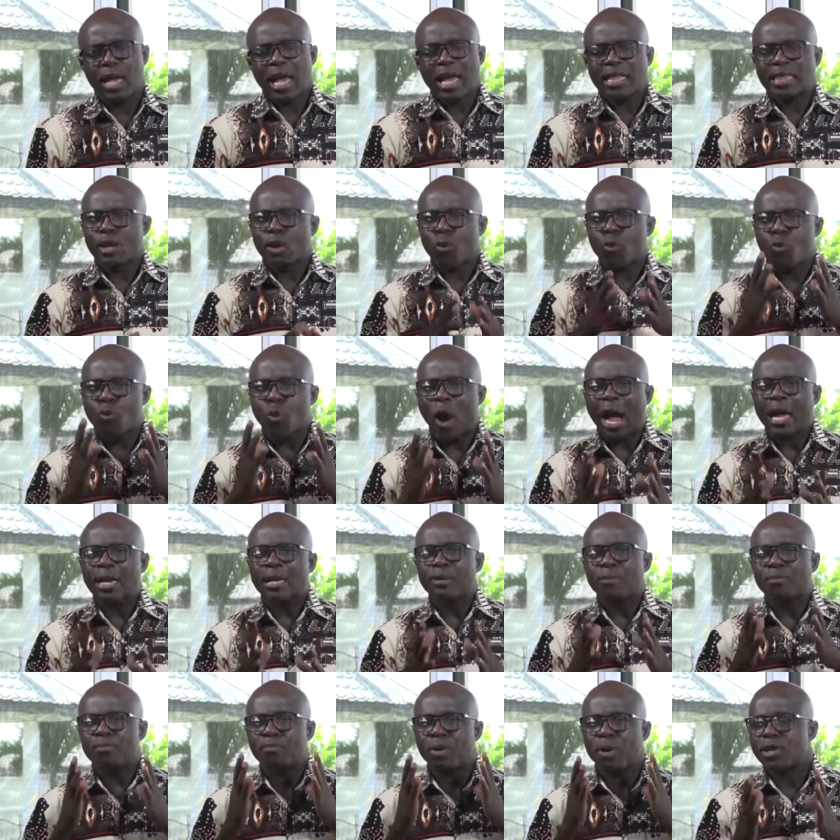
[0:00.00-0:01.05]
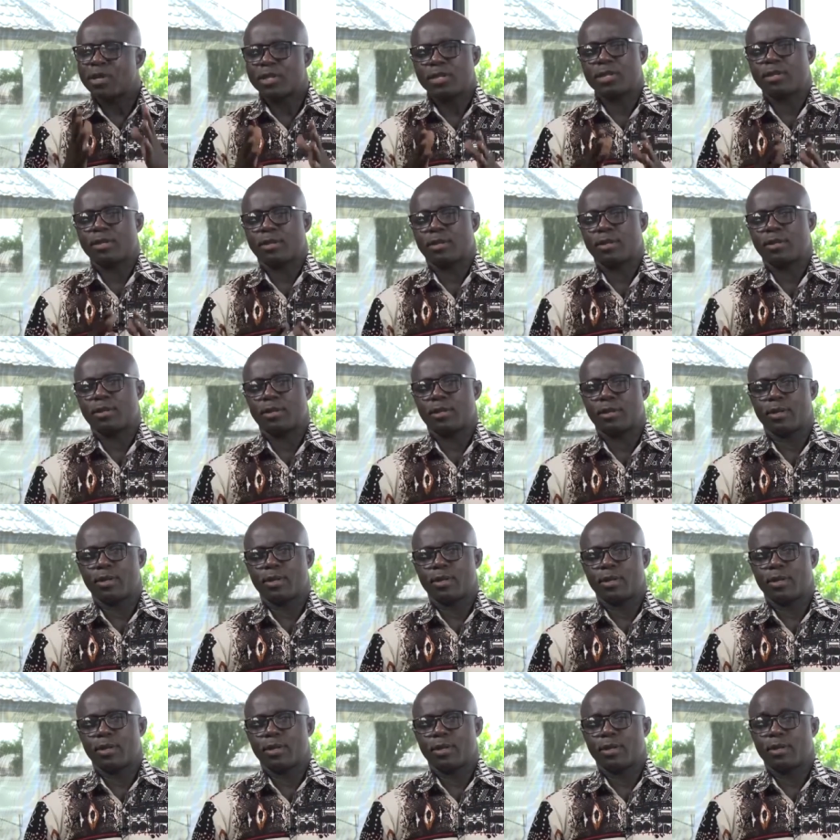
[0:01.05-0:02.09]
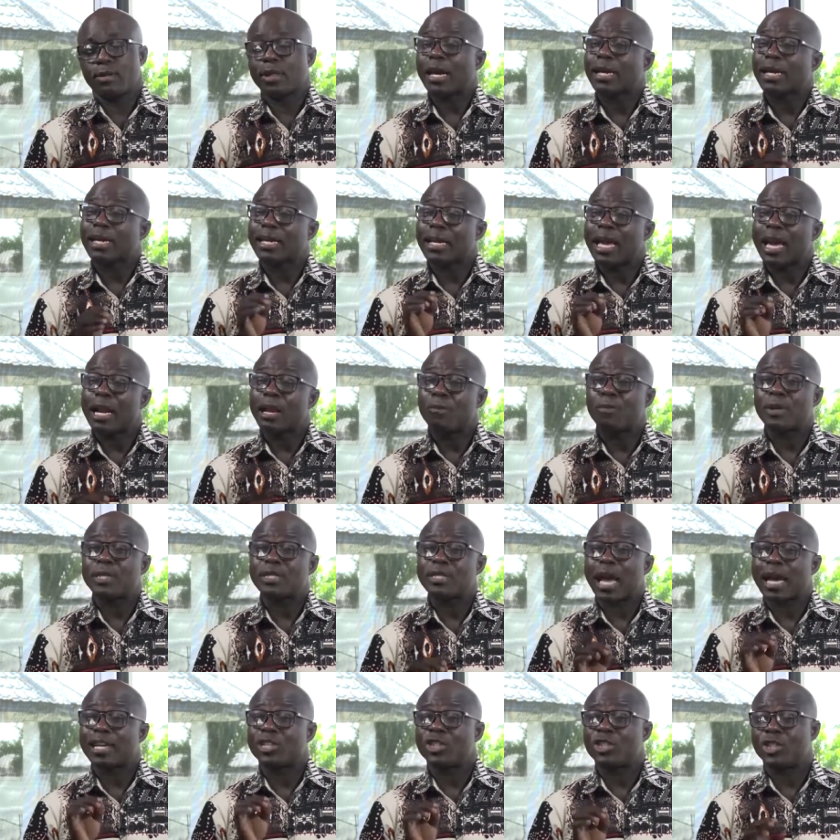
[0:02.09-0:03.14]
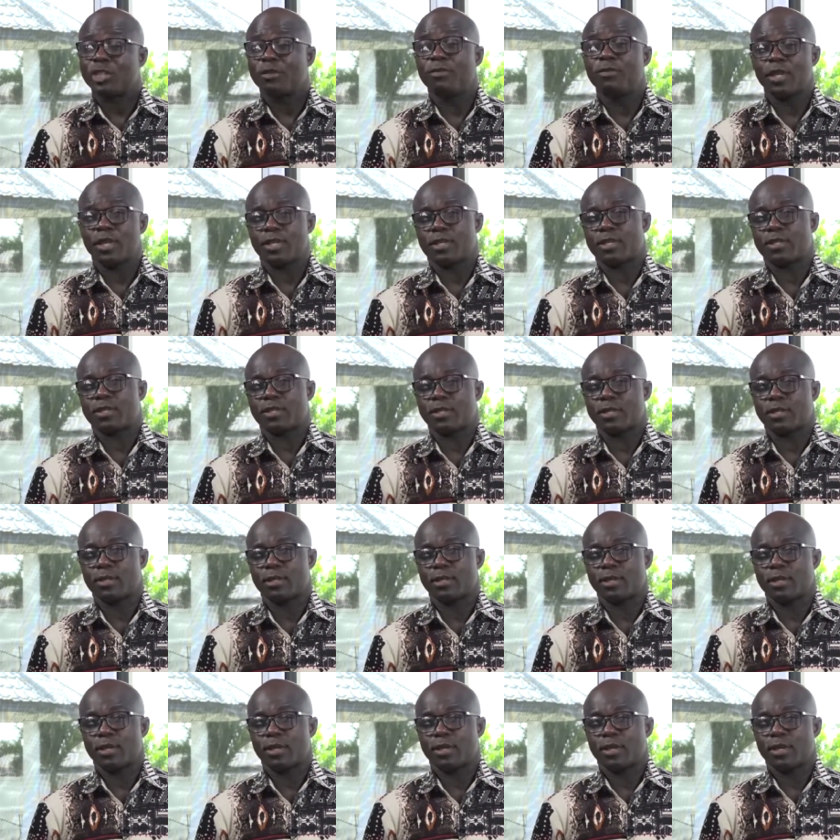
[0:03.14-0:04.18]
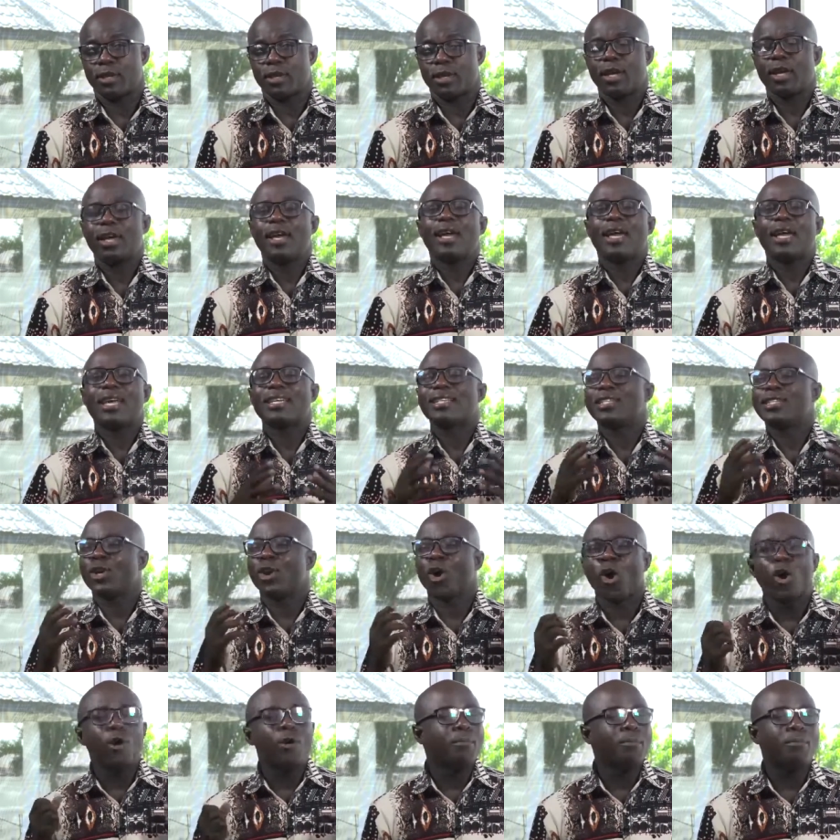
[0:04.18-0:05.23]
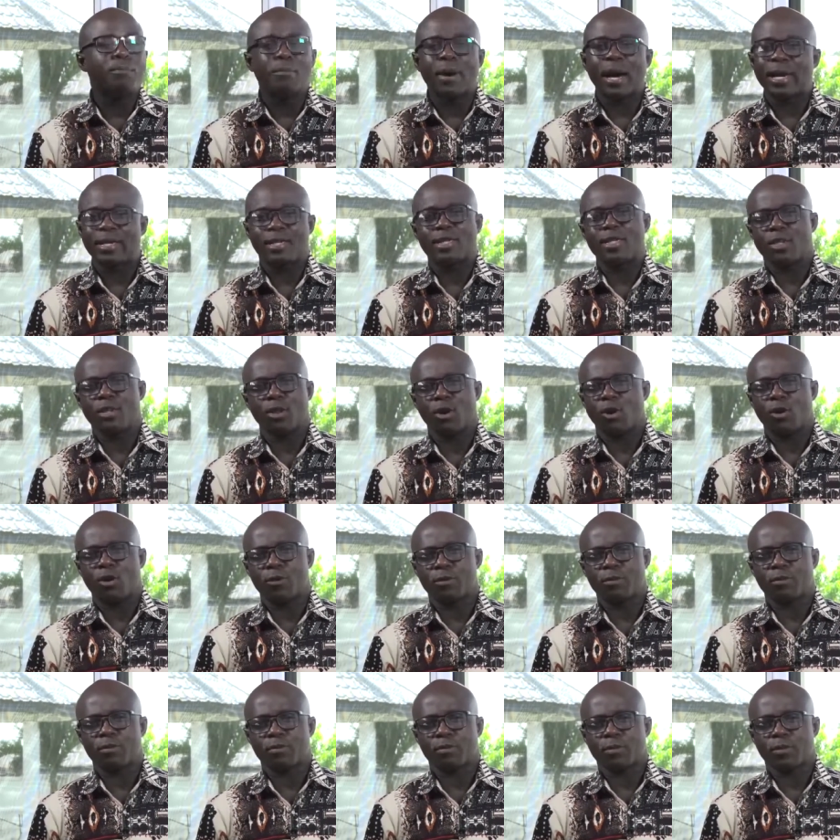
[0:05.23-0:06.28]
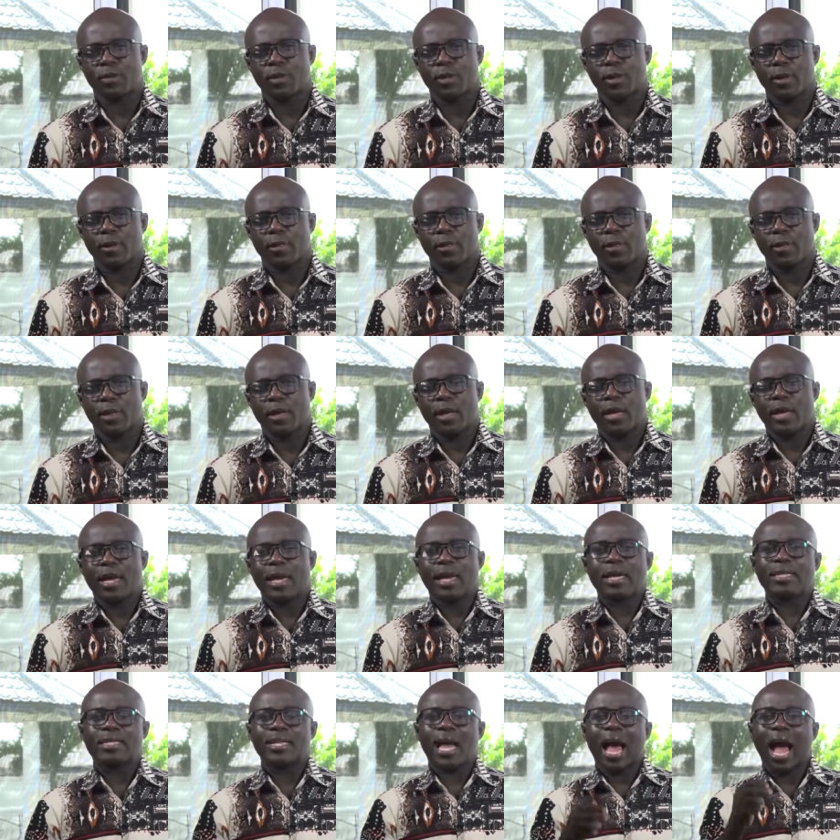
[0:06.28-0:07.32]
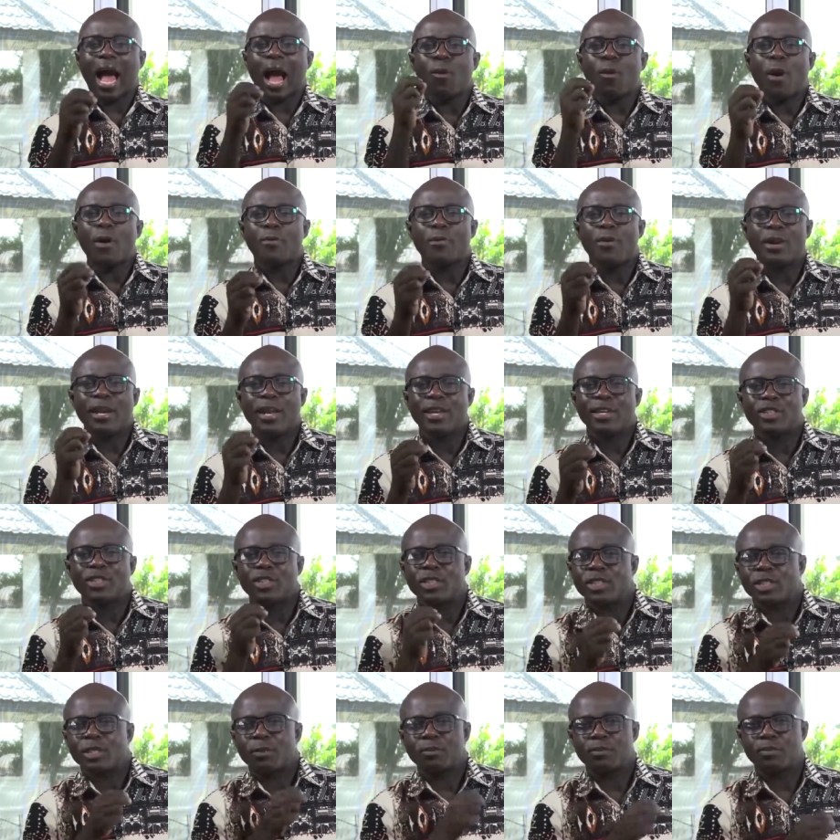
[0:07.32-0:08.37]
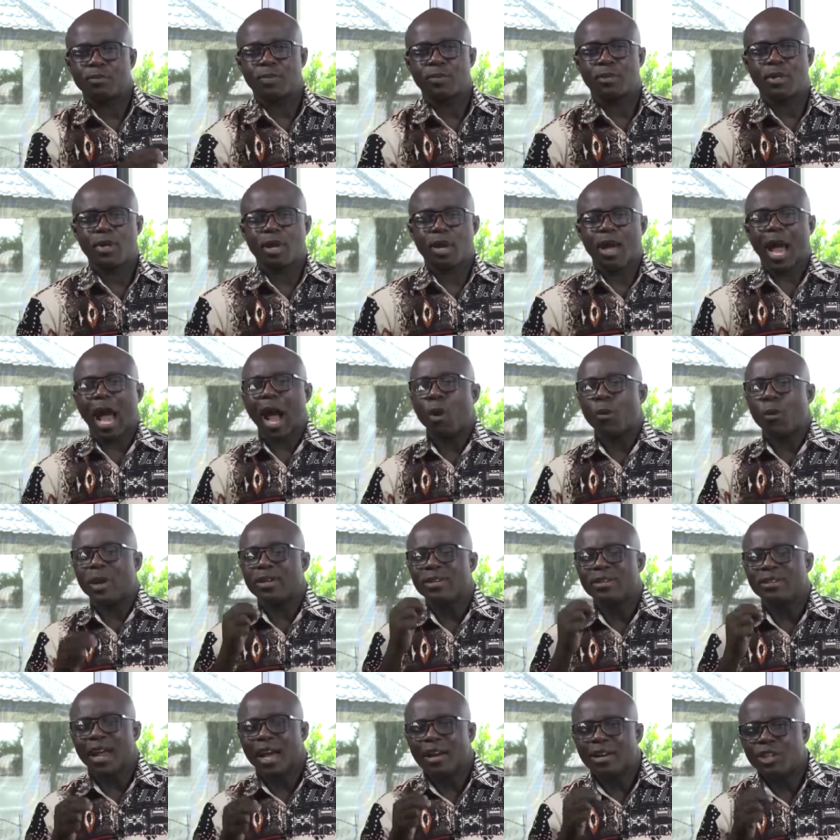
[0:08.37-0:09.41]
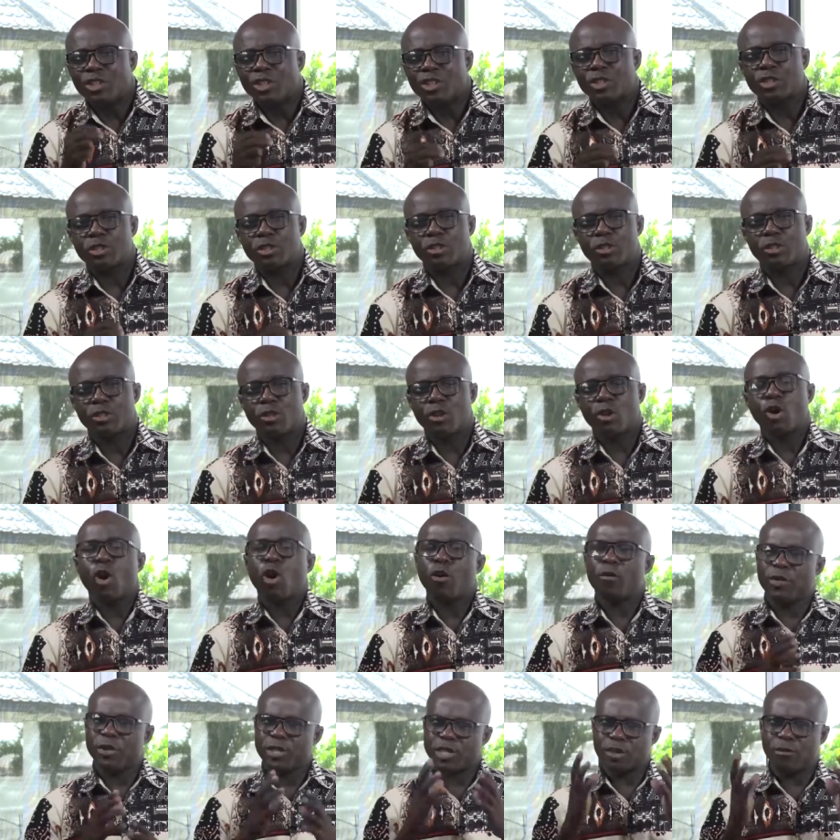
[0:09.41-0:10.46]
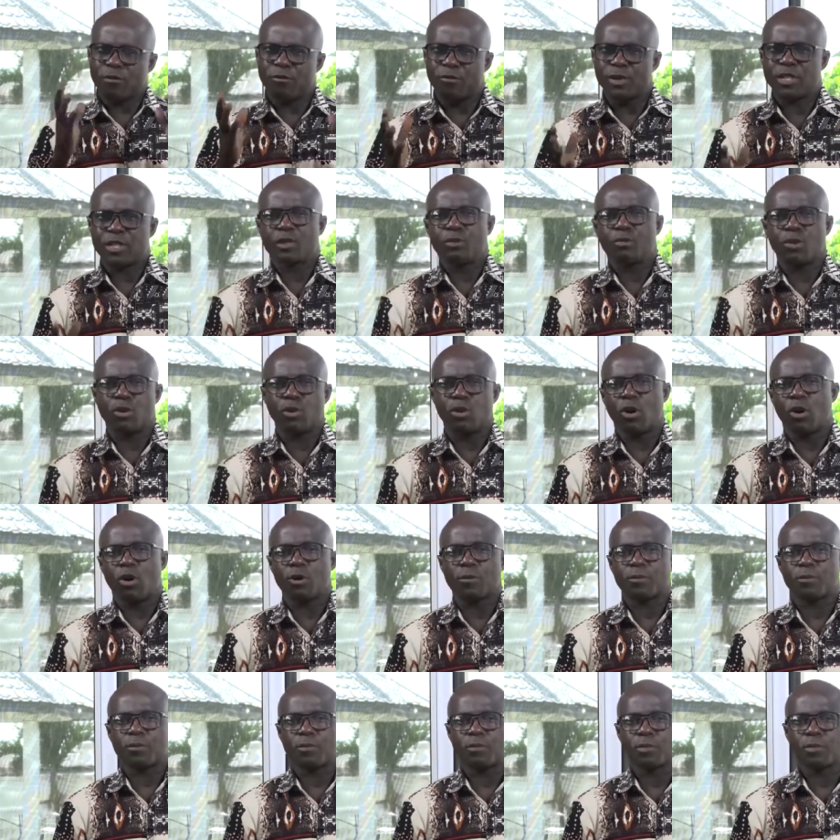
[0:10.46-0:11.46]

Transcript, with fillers: And the one person that can help us achieve this is the Almighty God. It's our relationship, our knowledge of this invisible God.